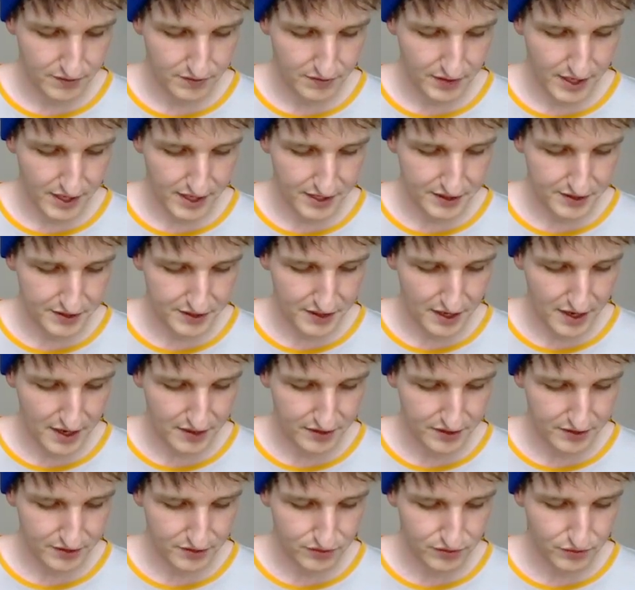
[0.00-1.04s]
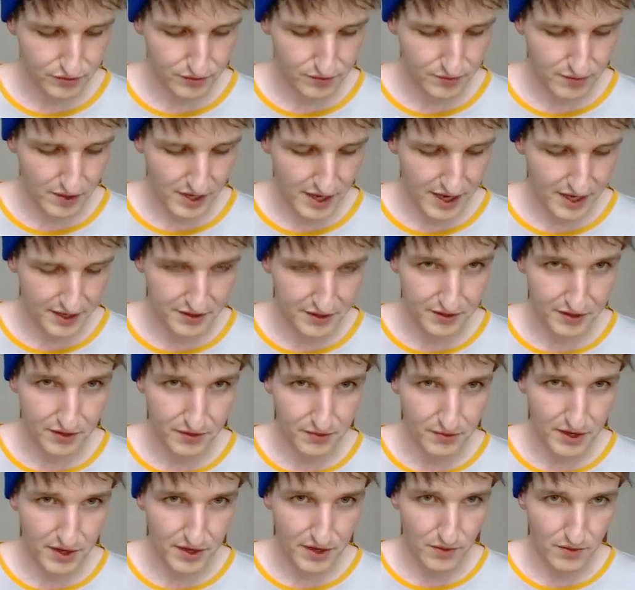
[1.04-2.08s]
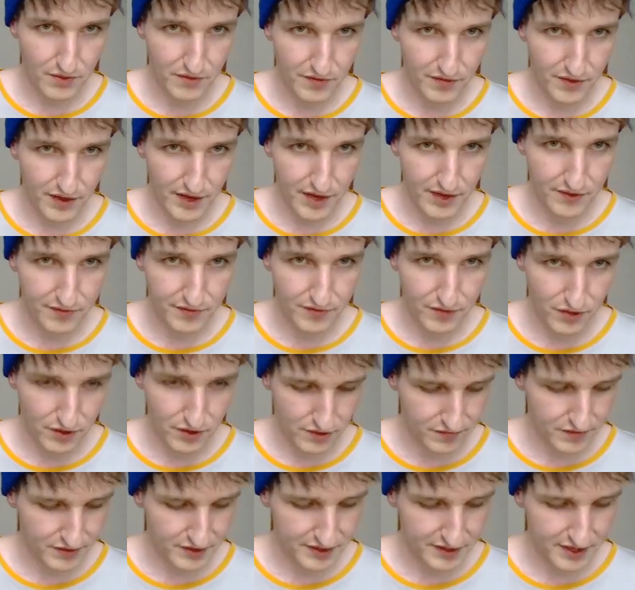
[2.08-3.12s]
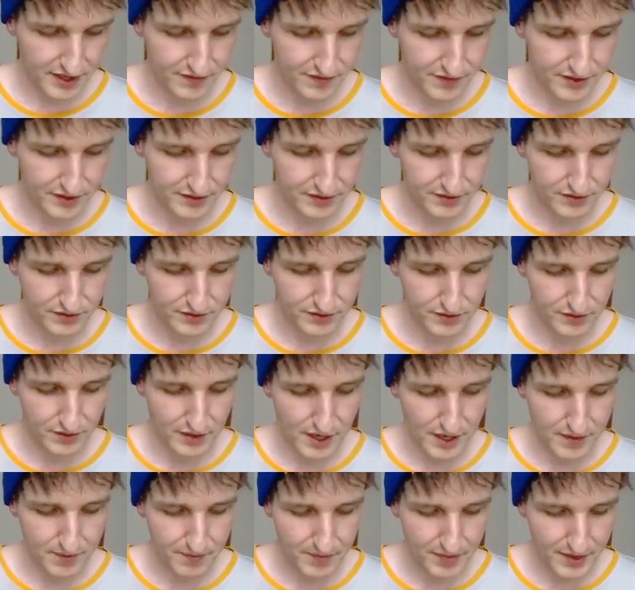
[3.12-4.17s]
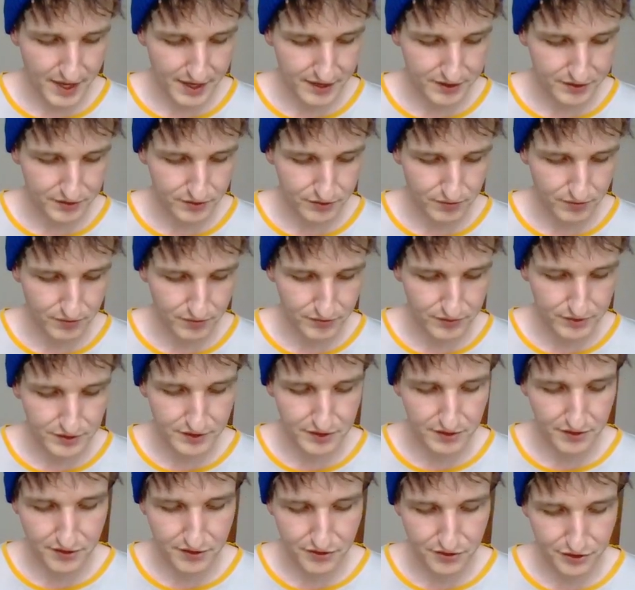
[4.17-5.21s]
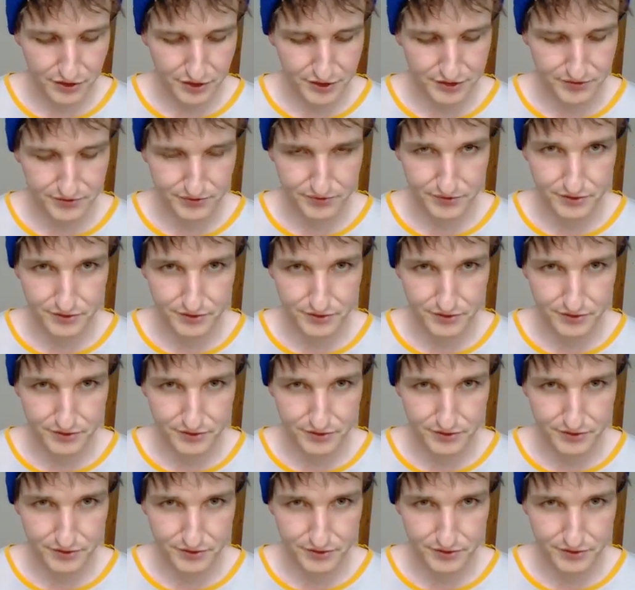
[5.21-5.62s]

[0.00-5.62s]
I start to play the 3/5, 4/7 to come back to the third